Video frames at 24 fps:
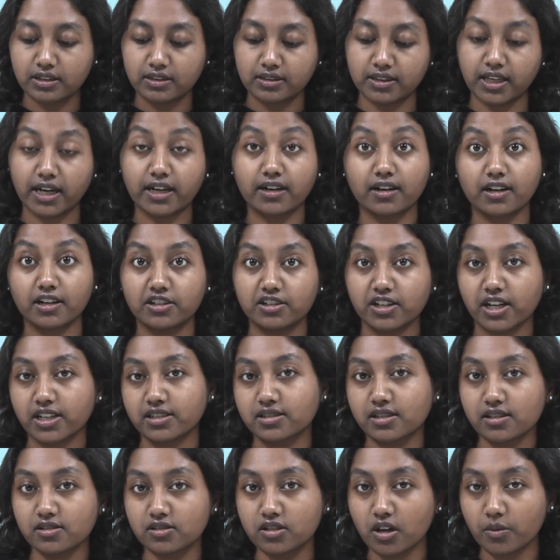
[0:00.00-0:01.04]
that
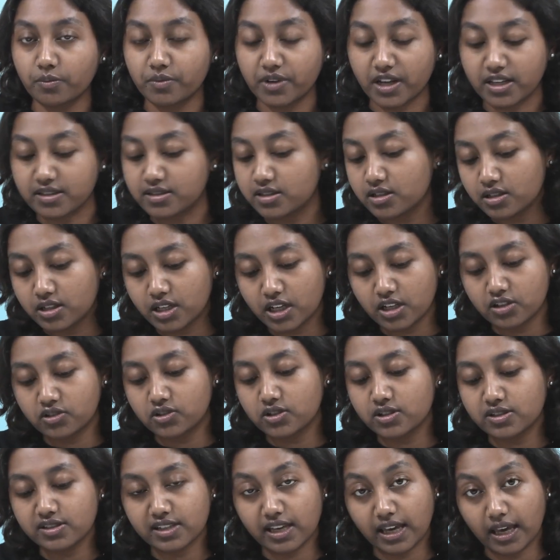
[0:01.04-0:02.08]
addresses your
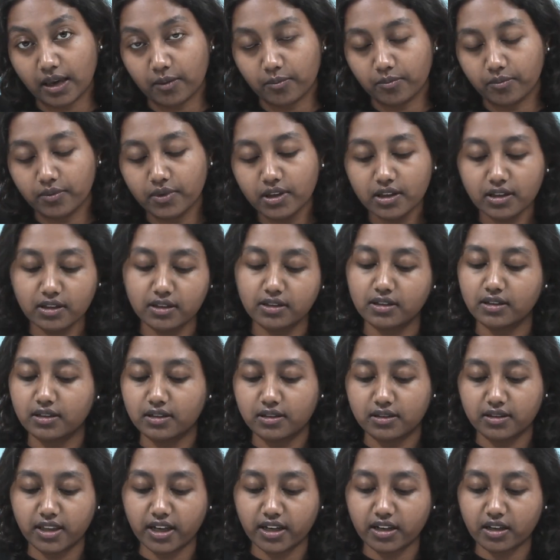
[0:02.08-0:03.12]
presentation's aim.
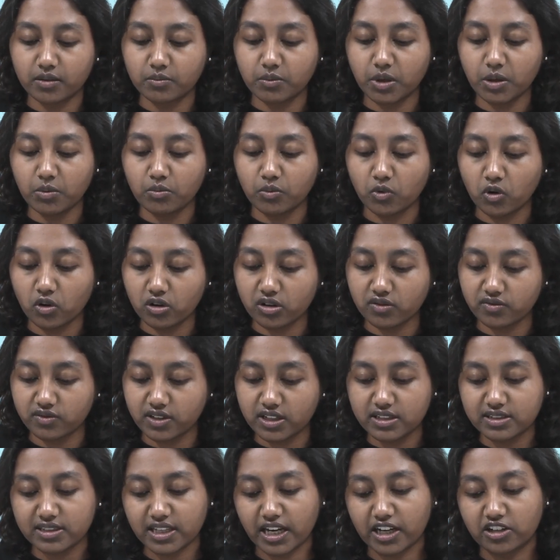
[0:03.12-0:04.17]
There can be more of
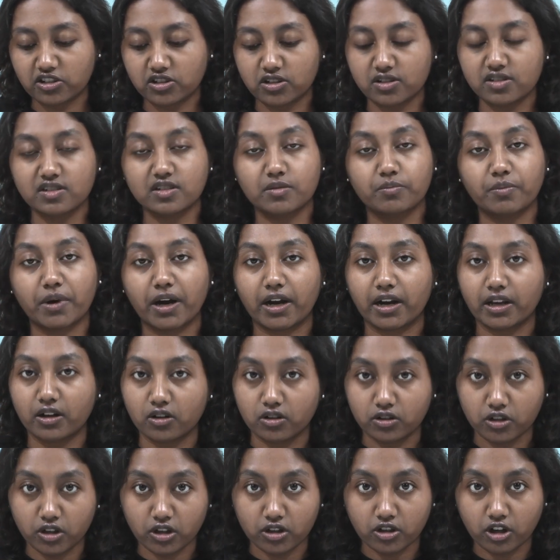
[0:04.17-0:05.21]
these sections depending
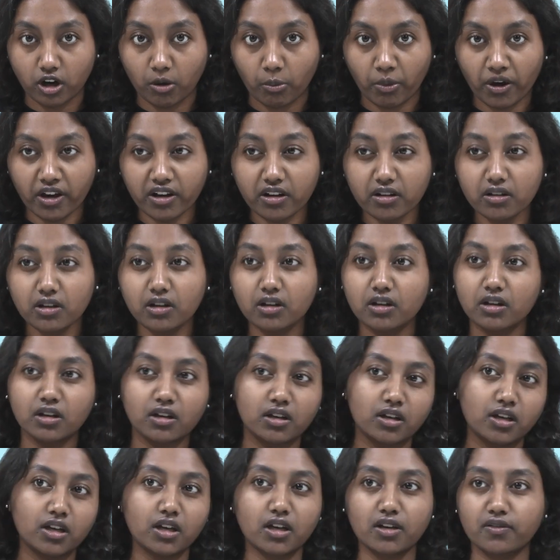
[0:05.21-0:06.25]
on your topic.
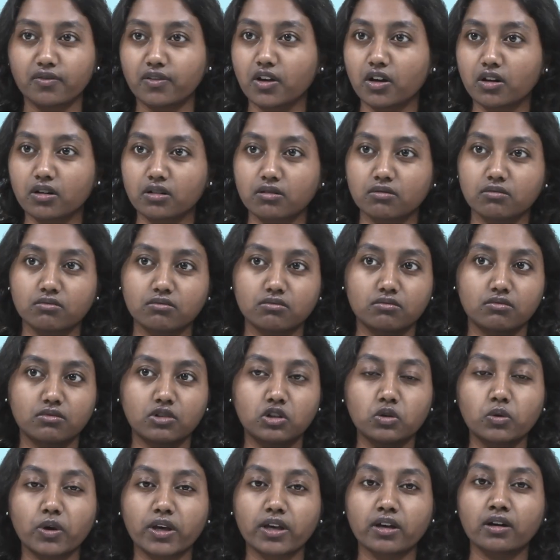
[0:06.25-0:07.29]
If you're
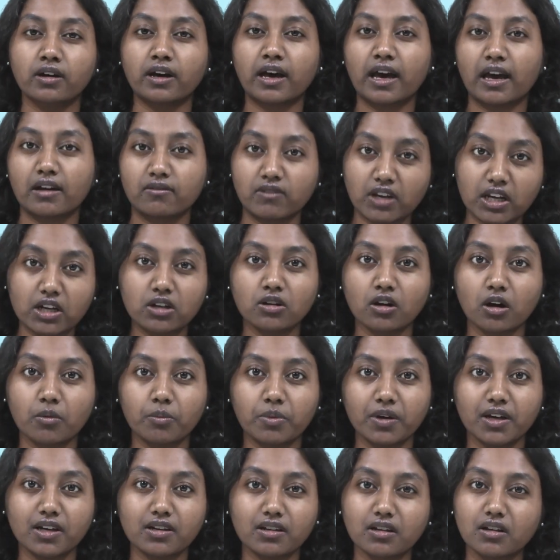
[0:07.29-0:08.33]
doing a heavy
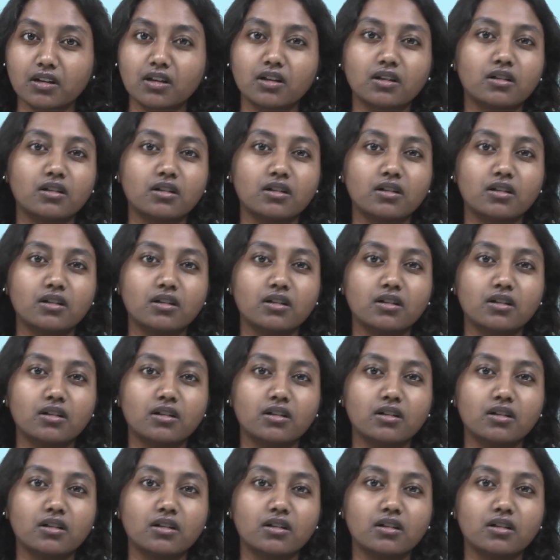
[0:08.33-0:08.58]
topic,